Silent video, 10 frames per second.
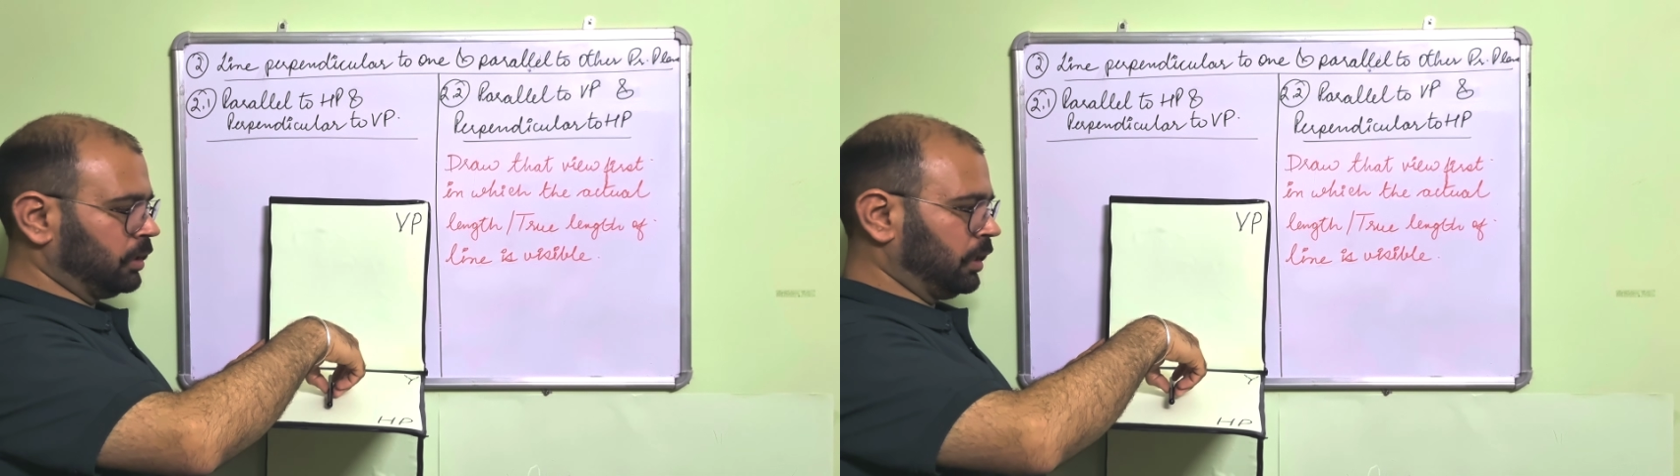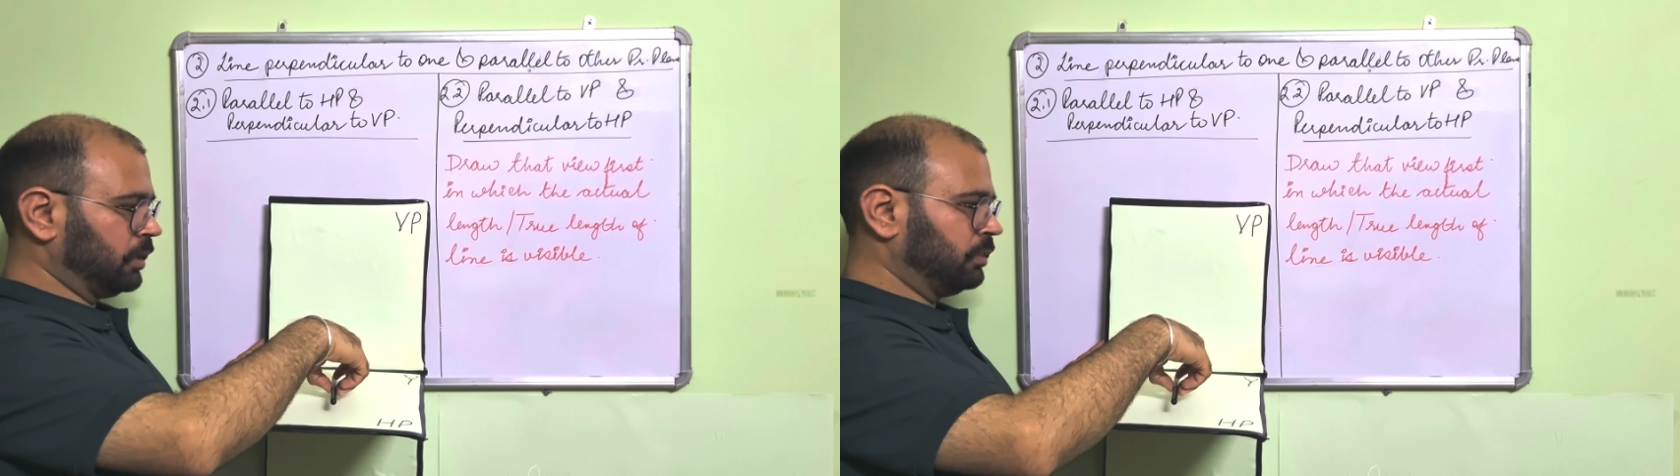
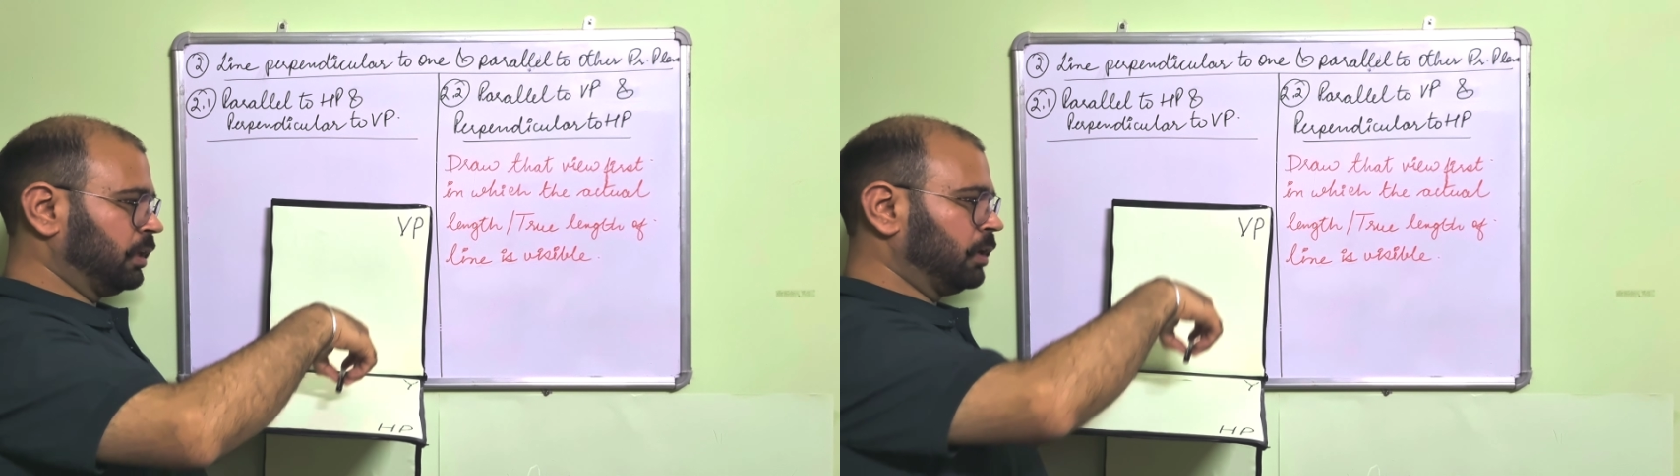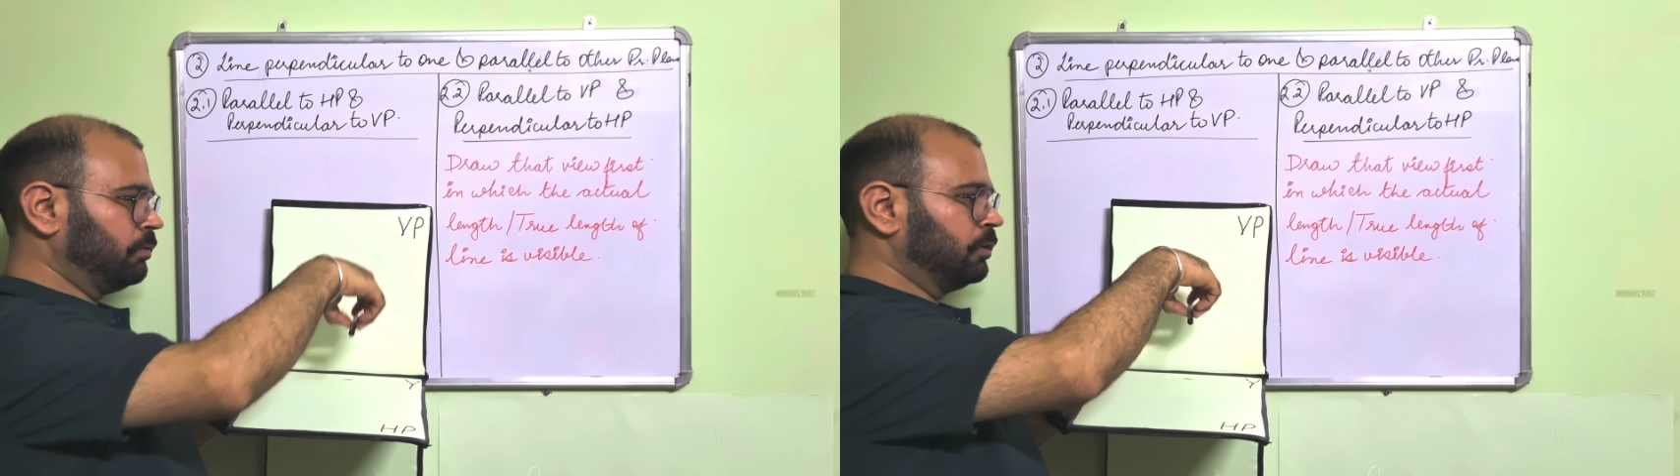view first
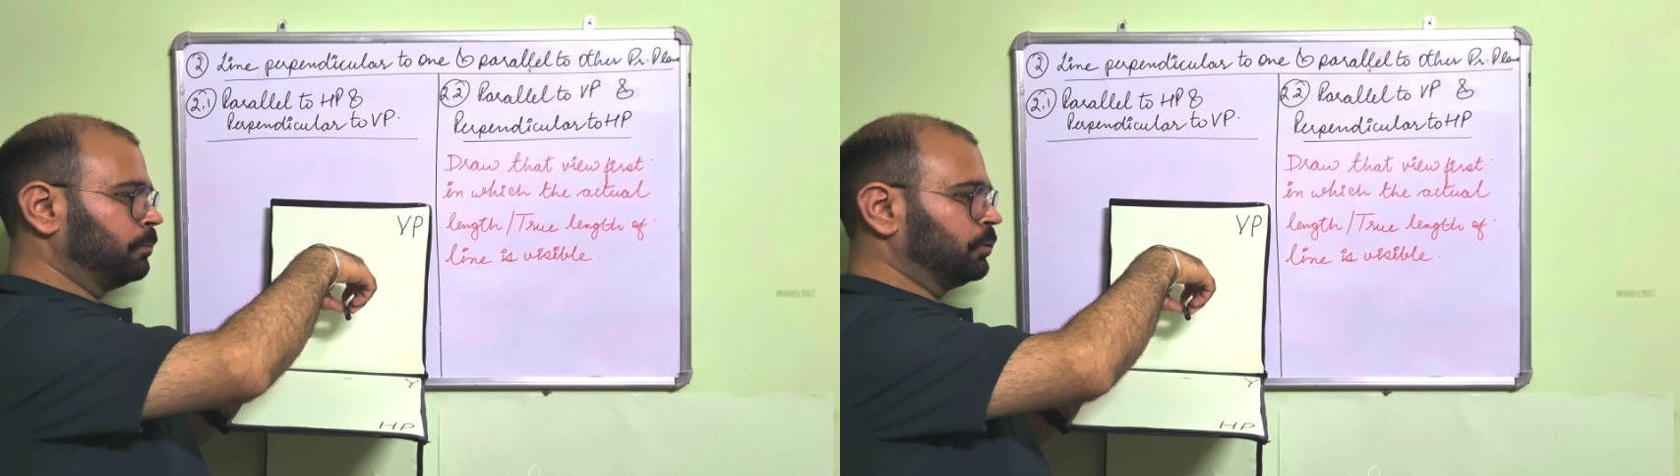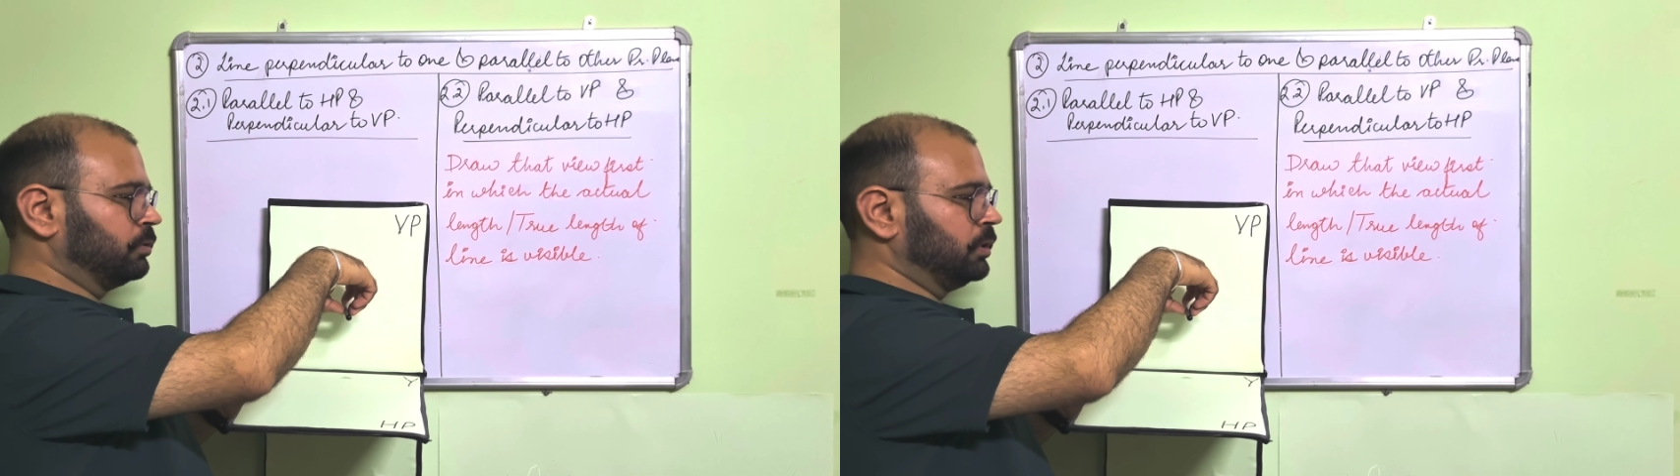
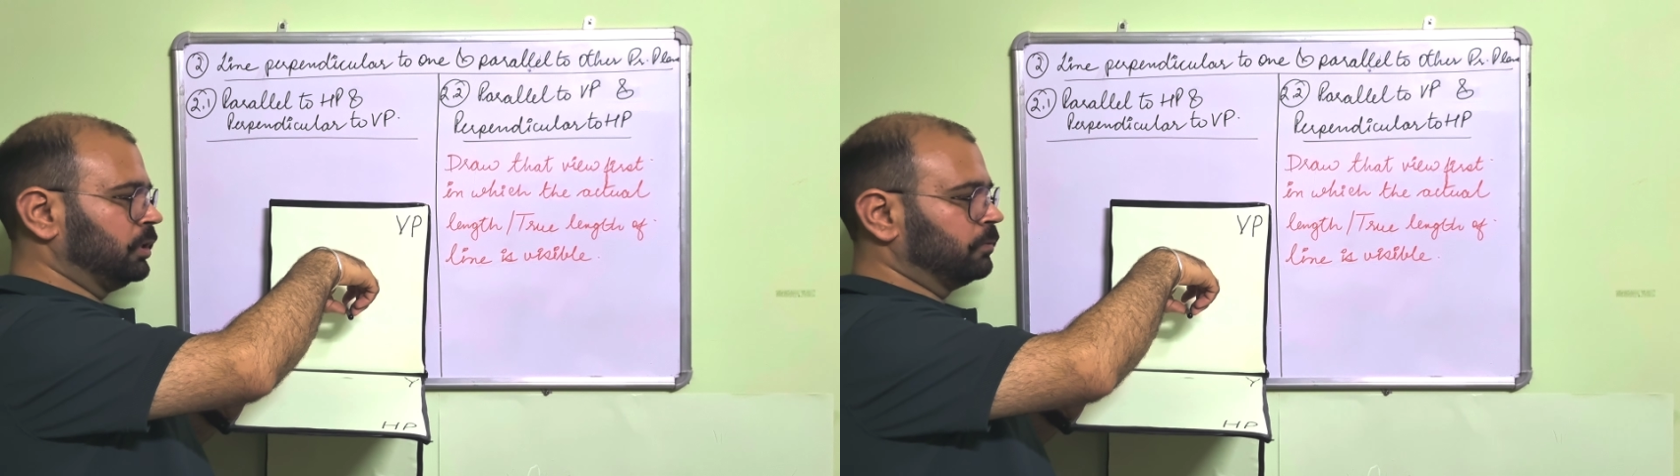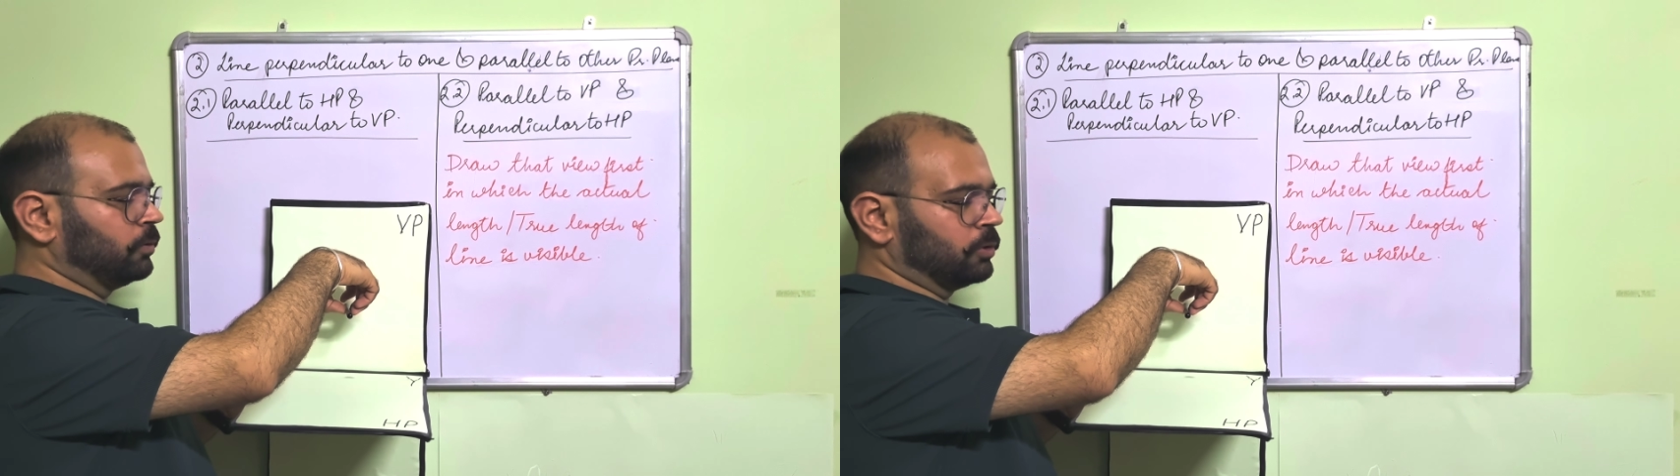
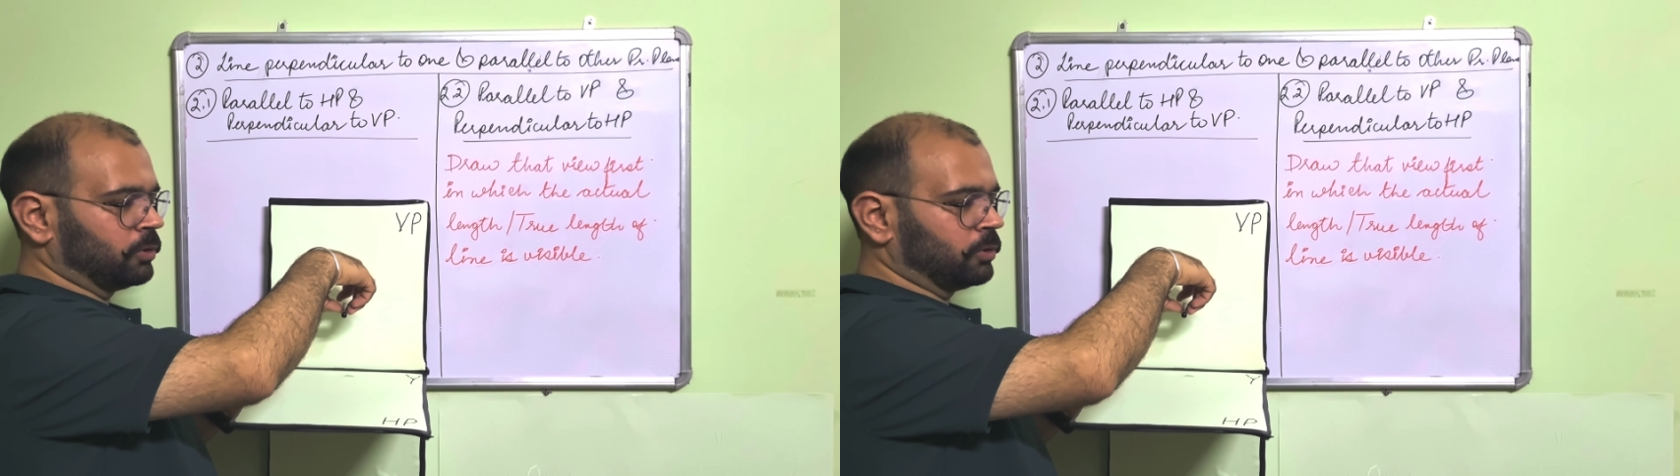and then